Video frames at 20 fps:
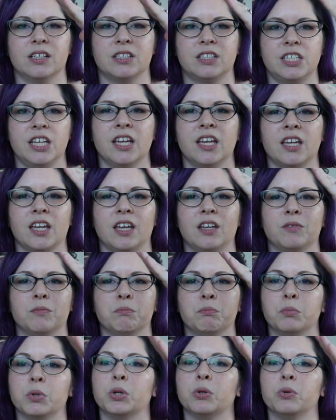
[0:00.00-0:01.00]
tick
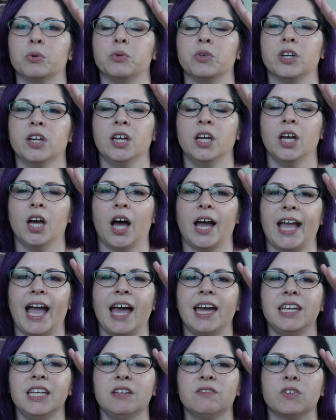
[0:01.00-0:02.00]
in mood. I
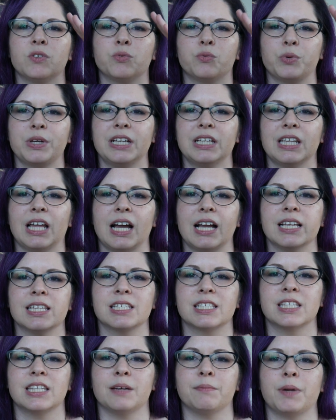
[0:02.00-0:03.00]
hadn't even
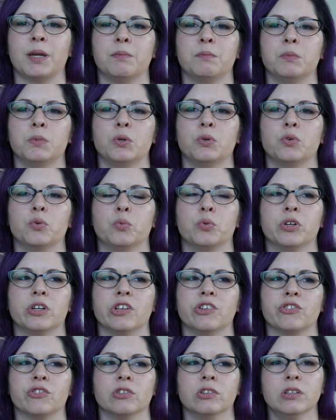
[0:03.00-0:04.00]
realized that my mood
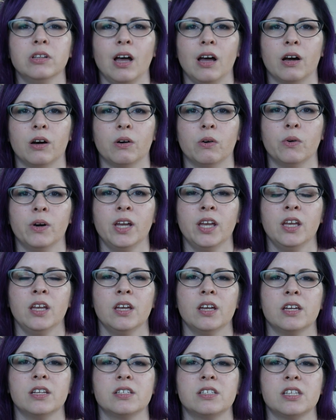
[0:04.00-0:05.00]
was low
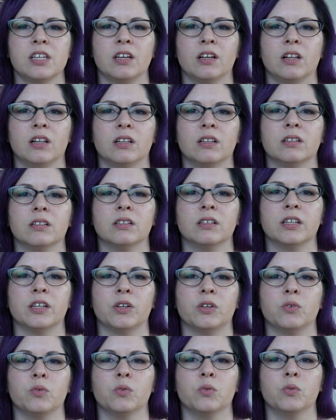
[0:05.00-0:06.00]
until
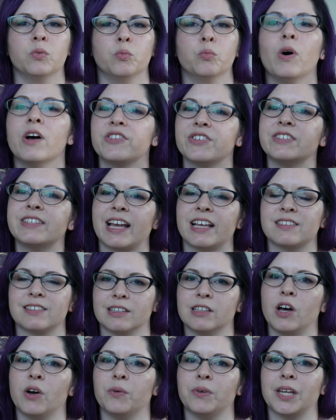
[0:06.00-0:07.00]
it wasn't as
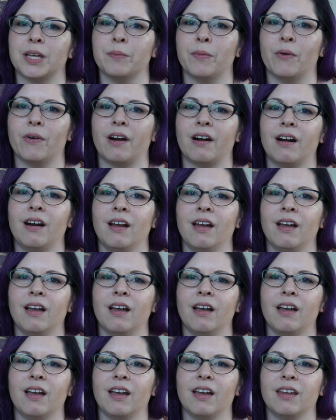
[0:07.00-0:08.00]
low anymore.
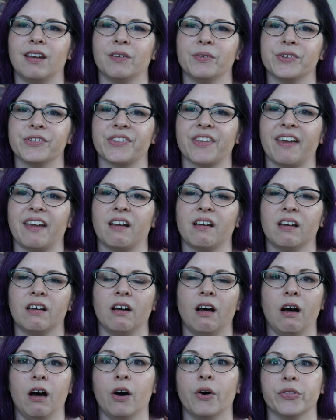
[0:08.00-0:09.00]
And it was like,
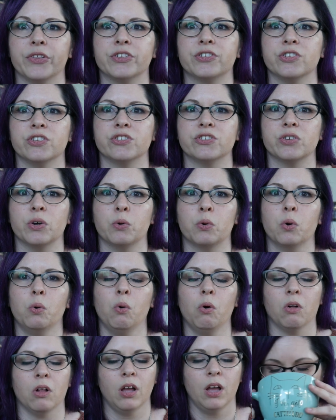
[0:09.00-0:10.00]
oh, this is so
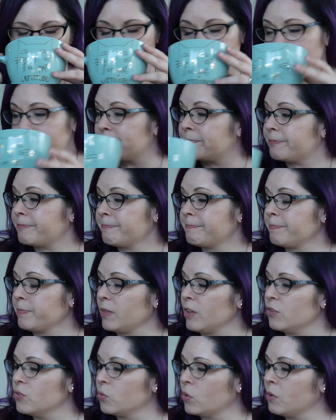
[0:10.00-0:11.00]
cool.
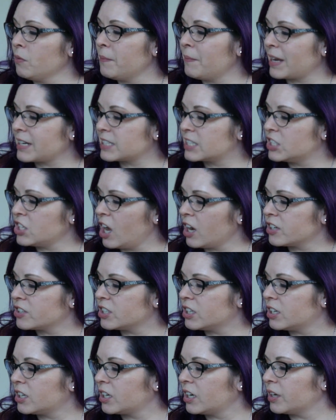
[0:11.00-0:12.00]
So I went back to the
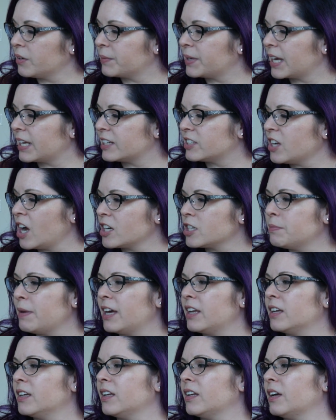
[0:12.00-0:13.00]
doctor and we kind of talked
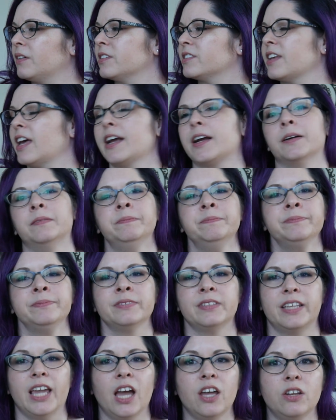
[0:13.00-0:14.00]
about it, and I was like,
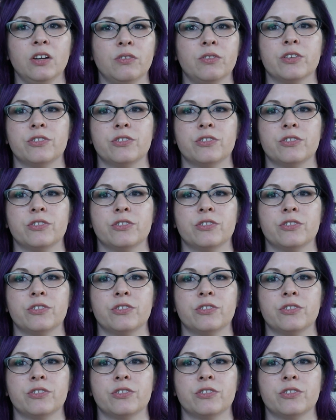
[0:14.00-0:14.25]
yeah, no,